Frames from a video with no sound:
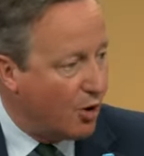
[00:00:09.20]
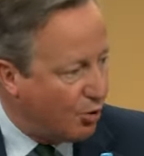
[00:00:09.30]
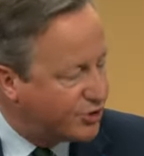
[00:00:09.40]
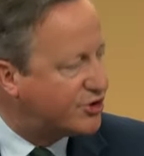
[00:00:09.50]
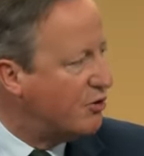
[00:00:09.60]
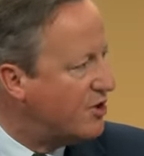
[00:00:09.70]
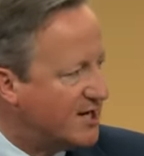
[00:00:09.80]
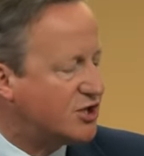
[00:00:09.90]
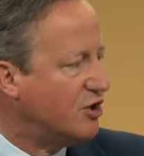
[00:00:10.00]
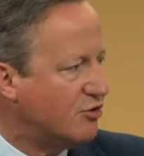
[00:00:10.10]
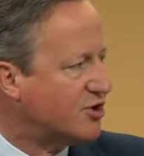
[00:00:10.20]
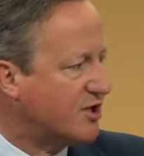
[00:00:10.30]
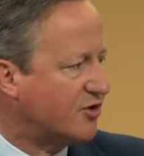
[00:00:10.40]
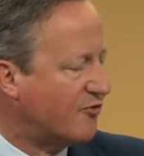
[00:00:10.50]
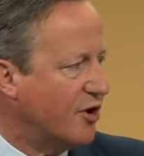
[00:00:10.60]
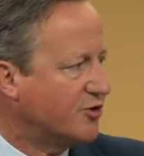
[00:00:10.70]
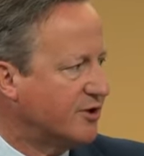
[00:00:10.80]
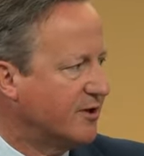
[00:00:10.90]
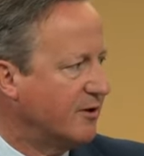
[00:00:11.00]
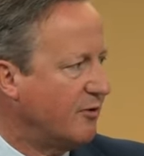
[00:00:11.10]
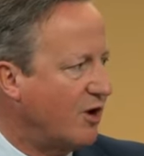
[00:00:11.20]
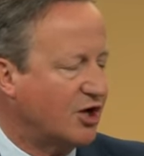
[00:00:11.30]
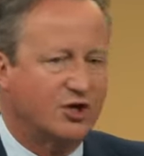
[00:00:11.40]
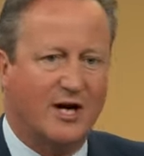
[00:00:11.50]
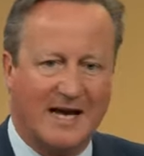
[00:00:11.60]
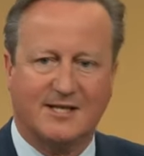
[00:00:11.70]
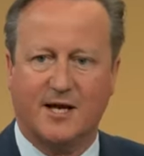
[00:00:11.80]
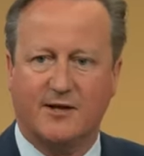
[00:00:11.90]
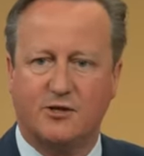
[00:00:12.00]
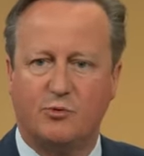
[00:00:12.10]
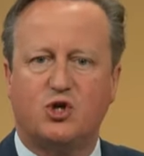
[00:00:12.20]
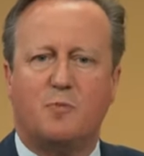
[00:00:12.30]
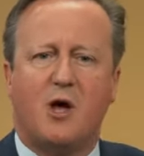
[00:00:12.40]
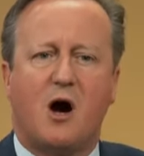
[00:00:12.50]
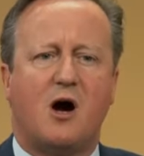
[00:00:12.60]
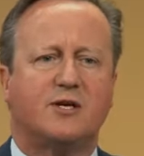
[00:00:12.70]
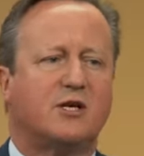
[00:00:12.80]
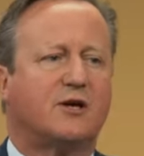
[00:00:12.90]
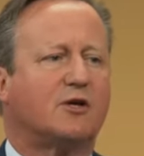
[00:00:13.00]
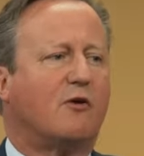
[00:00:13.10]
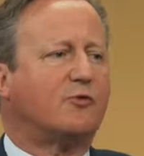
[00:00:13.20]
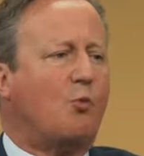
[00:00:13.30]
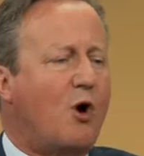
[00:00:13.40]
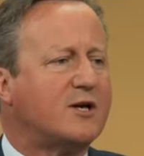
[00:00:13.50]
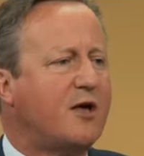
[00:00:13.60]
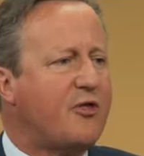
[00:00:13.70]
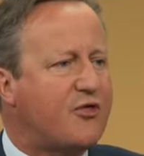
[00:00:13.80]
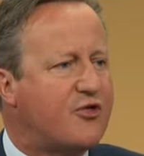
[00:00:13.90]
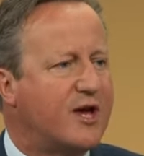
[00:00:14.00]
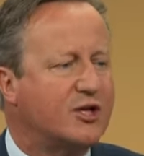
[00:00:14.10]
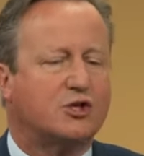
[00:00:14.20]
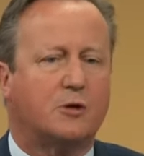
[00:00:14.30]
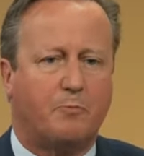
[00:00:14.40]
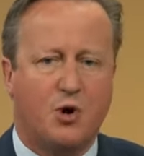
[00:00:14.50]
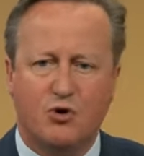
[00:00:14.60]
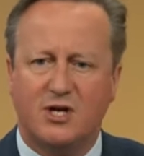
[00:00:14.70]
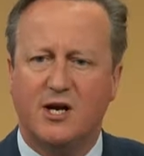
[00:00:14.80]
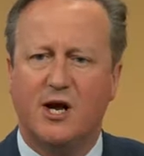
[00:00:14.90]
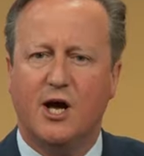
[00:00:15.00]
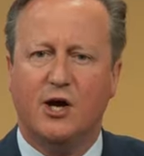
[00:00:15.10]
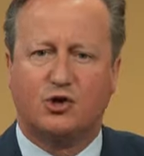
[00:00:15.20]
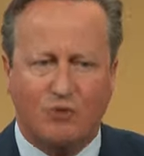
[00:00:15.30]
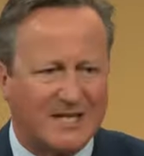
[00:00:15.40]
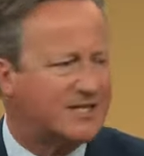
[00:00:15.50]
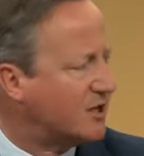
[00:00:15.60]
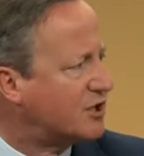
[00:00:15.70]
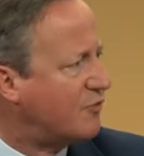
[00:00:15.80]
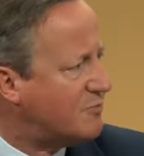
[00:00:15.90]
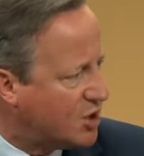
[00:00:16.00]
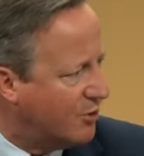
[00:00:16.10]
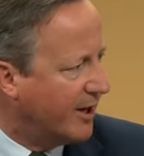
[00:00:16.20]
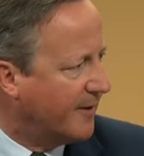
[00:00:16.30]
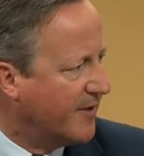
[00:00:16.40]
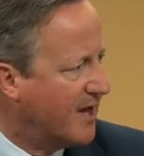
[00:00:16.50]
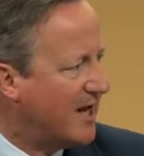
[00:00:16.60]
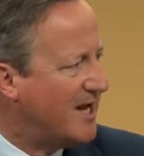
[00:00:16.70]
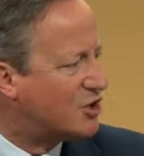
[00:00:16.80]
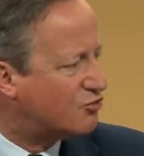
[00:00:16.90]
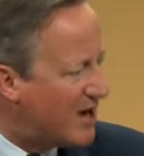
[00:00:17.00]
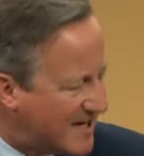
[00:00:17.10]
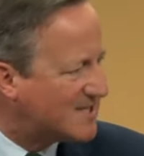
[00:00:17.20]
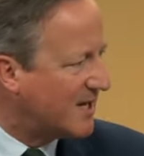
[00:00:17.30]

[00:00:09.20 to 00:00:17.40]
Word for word: we also need to use these frozen Russian assets. We should be asking ourselves, what are the things that Putin dreads us from doing? He dreads